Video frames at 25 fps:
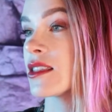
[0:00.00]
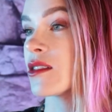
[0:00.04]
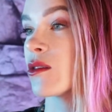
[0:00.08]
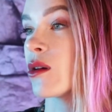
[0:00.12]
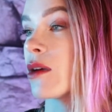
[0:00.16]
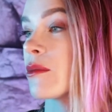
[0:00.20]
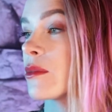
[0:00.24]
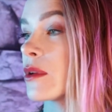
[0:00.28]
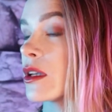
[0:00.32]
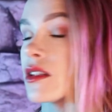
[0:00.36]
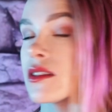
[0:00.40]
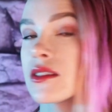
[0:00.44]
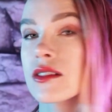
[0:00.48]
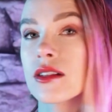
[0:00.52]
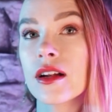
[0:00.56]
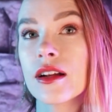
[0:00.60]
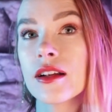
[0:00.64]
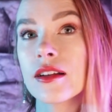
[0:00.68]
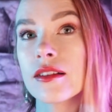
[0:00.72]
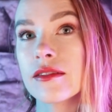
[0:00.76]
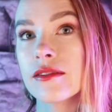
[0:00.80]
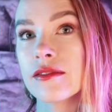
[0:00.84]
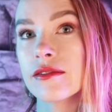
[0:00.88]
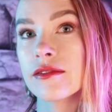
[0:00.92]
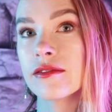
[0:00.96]
So I'm going to
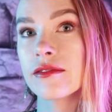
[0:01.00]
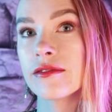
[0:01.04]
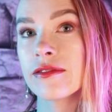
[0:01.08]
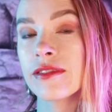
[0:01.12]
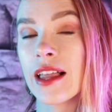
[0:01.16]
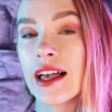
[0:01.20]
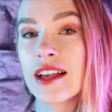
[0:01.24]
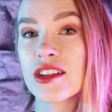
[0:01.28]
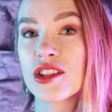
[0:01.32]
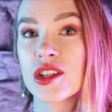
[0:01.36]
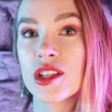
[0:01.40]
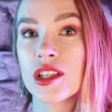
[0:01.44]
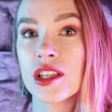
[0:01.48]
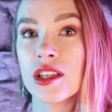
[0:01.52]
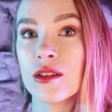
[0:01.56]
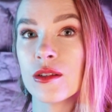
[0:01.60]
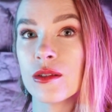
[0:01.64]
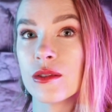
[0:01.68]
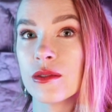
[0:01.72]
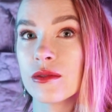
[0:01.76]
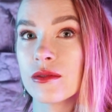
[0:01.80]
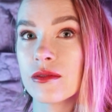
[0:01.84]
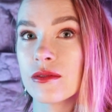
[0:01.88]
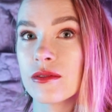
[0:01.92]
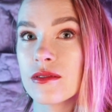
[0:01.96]
start flashing
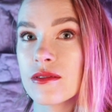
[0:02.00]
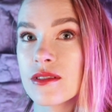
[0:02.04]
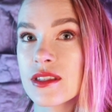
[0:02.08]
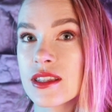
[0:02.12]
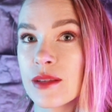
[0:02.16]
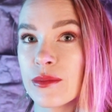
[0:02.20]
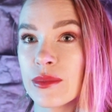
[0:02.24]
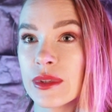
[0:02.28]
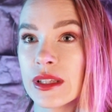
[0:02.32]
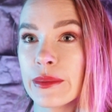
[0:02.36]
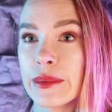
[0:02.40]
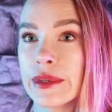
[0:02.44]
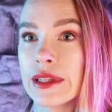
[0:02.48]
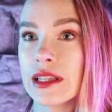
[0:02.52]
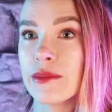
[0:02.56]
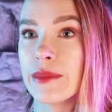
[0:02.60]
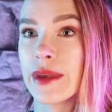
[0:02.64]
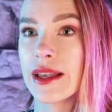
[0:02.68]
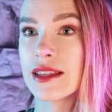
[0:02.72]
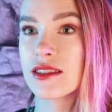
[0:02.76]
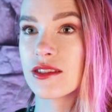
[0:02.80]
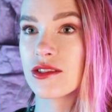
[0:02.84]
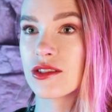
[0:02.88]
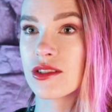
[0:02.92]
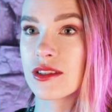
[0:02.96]
you subliminal
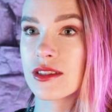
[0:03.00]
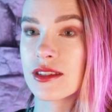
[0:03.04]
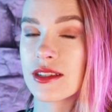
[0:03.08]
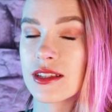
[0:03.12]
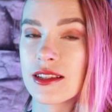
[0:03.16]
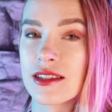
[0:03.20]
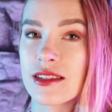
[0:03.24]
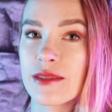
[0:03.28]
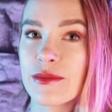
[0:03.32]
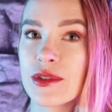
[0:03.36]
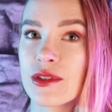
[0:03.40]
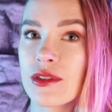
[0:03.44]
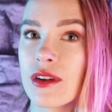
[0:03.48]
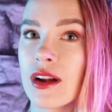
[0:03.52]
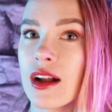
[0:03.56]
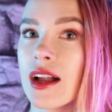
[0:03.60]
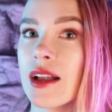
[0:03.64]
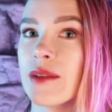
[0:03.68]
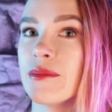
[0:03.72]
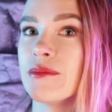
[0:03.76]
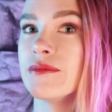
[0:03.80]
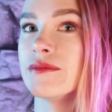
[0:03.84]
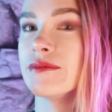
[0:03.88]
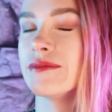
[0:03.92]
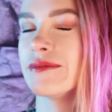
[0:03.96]
messages to
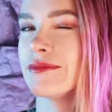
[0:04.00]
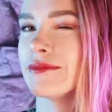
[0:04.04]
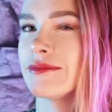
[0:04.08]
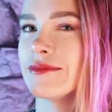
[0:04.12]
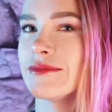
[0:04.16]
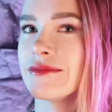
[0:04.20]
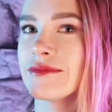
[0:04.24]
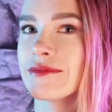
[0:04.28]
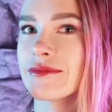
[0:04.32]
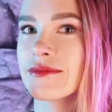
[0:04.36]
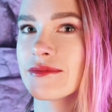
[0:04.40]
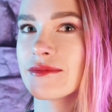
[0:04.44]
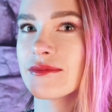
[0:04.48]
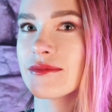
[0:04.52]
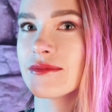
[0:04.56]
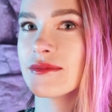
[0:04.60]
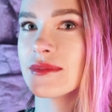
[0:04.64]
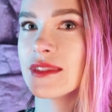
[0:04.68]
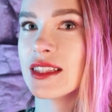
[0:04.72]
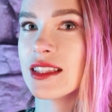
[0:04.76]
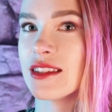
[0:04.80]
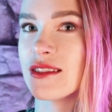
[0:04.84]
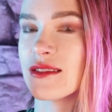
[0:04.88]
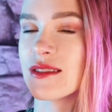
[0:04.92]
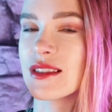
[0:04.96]
subscribe.
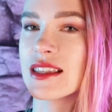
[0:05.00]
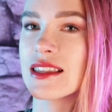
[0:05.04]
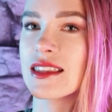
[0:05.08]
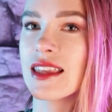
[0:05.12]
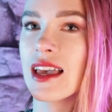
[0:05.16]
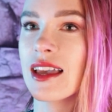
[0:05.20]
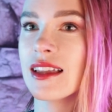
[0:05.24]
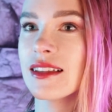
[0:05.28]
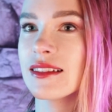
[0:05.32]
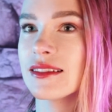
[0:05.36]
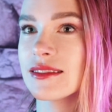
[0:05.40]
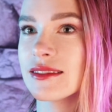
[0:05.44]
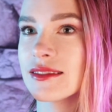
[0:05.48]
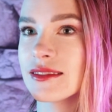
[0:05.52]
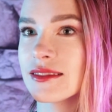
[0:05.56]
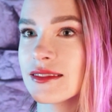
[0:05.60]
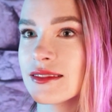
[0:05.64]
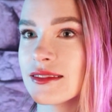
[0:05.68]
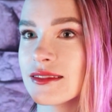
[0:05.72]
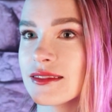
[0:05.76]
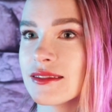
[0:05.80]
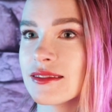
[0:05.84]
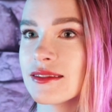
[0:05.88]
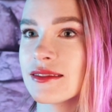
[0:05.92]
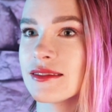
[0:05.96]
Did you see that?
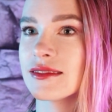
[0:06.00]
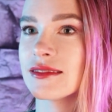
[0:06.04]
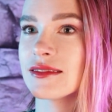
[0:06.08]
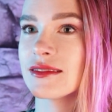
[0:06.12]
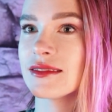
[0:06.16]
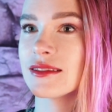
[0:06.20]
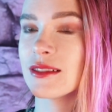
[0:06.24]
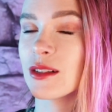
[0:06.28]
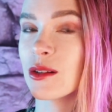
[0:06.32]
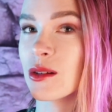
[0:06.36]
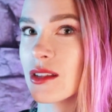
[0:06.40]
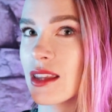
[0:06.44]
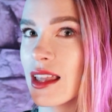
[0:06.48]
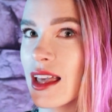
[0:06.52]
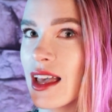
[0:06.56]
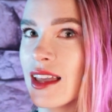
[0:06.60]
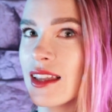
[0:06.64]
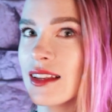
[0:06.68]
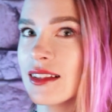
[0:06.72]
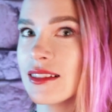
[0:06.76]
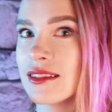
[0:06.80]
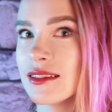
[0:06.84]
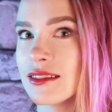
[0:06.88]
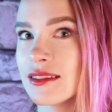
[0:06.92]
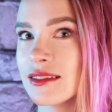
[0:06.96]
Or
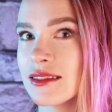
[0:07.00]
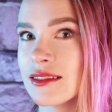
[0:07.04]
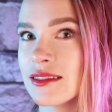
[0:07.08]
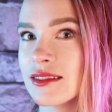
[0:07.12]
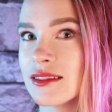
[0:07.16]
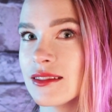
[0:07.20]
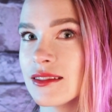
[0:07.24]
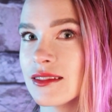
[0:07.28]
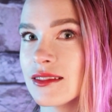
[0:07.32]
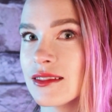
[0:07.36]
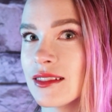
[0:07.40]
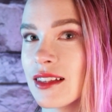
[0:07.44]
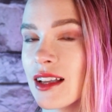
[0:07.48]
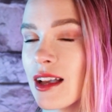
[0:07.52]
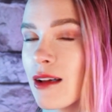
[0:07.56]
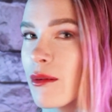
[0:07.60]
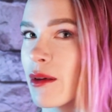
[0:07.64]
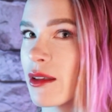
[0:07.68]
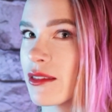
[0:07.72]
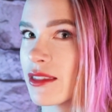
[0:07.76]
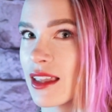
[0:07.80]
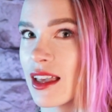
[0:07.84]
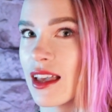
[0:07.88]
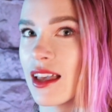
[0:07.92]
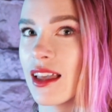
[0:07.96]
that? How
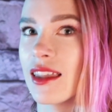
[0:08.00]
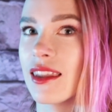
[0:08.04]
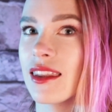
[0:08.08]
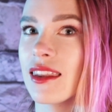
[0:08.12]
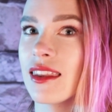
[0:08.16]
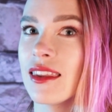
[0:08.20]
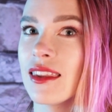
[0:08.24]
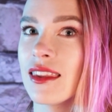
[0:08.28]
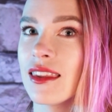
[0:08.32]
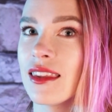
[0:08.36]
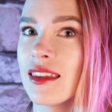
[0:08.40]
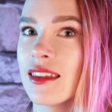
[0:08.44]
about that?